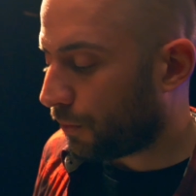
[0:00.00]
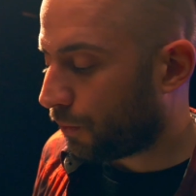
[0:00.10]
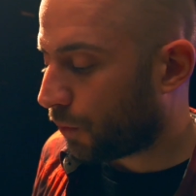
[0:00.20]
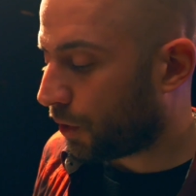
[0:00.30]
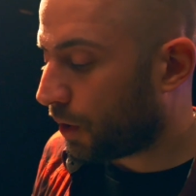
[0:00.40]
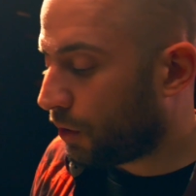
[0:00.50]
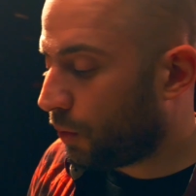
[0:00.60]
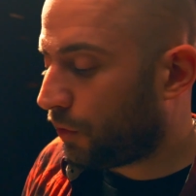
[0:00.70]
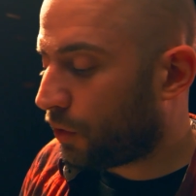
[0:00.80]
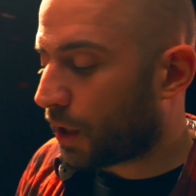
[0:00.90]
what you can do
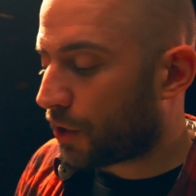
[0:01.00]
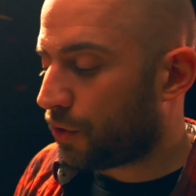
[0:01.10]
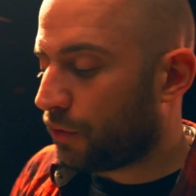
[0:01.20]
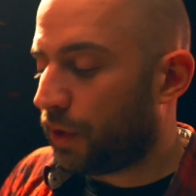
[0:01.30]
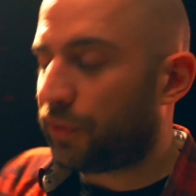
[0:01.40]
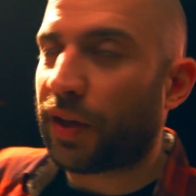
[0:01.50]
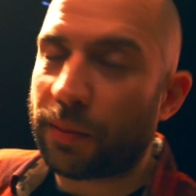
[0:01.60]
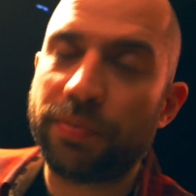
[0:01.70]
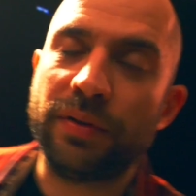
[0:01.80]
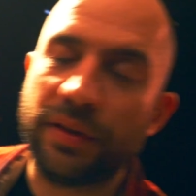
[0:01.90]
is you can actually
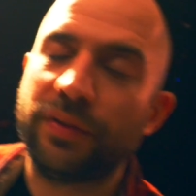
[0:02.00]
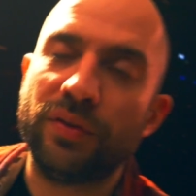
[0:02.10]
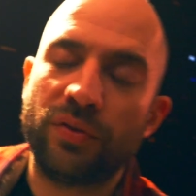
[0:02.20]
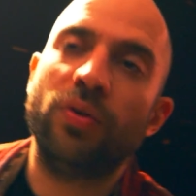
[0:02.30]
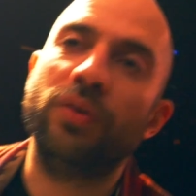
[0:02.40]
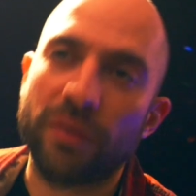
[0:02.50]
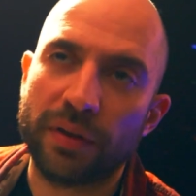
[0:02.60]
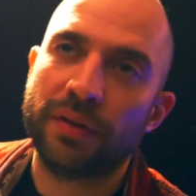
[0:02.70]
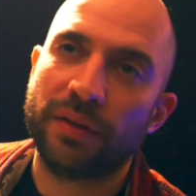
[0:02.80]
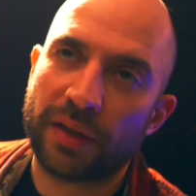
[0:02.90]
resample this
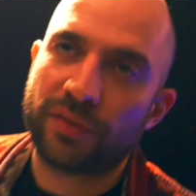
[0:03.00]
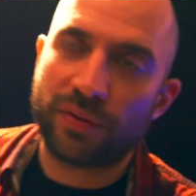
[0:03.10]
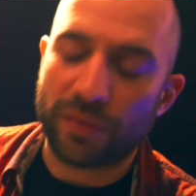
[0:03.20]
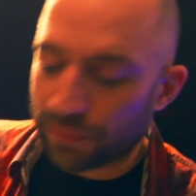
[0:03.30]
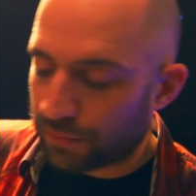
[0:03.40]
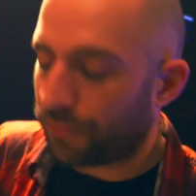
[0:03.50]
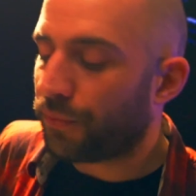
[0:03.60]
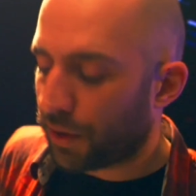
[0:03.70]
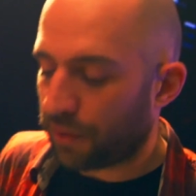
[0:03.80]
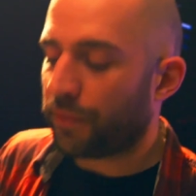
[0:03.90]
internally. That's a
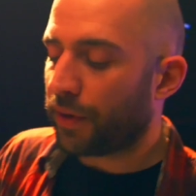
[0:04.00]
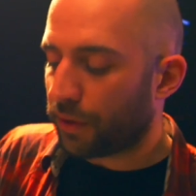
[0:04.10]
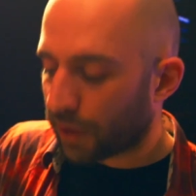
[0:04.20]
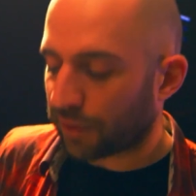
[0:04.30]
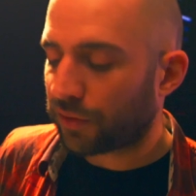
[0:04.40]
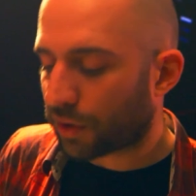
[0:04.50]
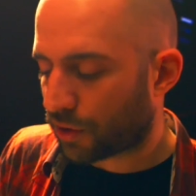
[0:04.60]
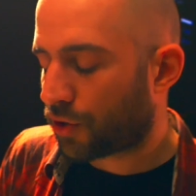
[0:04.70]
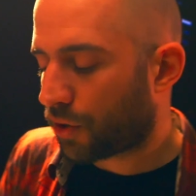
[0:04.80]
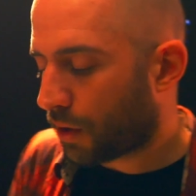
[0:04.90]
very, very nice
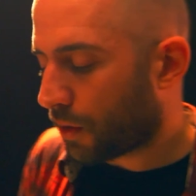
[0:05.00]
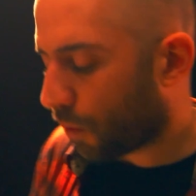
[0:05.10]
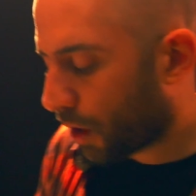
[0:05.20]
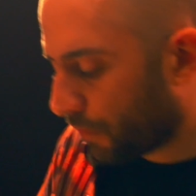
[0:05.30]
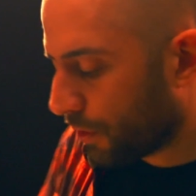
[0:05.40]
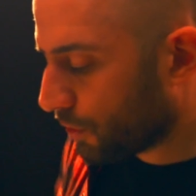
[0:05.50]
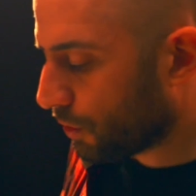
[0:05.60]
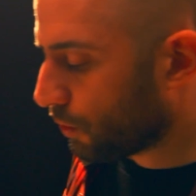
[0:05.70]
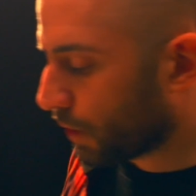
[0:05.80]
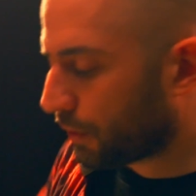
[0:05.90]
touch. Whatever you
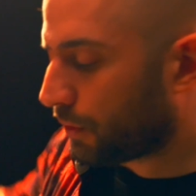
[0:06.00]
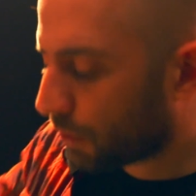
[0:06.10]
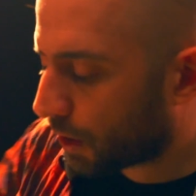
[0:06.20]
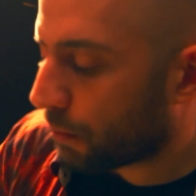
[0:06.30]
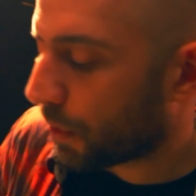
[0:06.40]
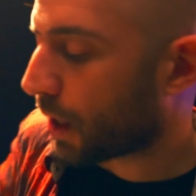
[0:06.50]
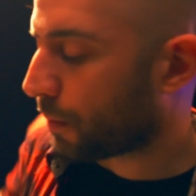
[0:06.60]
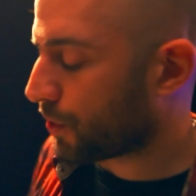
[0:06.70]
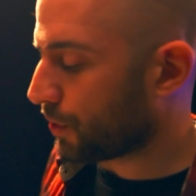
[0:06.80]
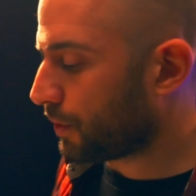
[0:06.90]
do, that can be
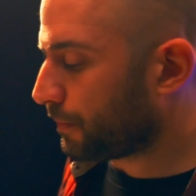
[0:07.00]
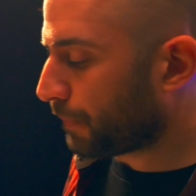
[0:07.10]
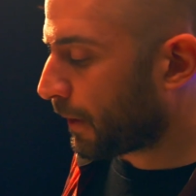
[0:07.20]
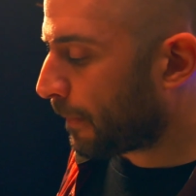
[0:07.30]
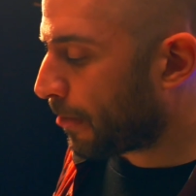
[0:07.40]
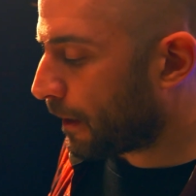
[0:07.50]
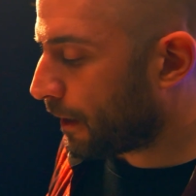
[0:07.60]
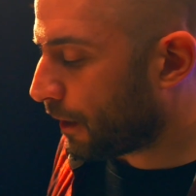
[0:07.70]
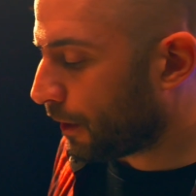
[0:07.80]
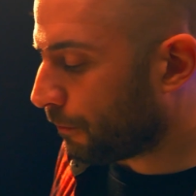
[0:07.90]
captured.
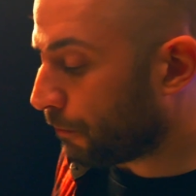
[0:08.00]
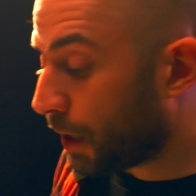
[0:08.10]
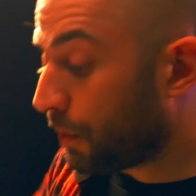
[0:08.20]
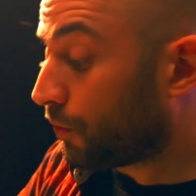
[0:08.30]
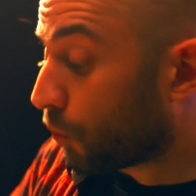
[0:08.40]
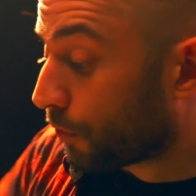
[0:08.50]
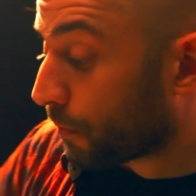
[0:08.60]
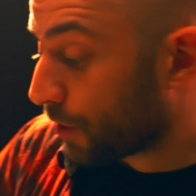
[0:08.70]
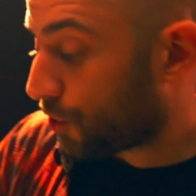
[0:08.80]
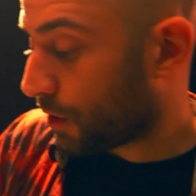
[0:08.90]
And maybe it's worth
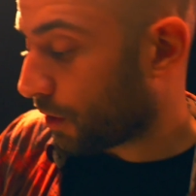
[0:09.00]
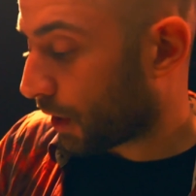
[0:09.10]
mentioning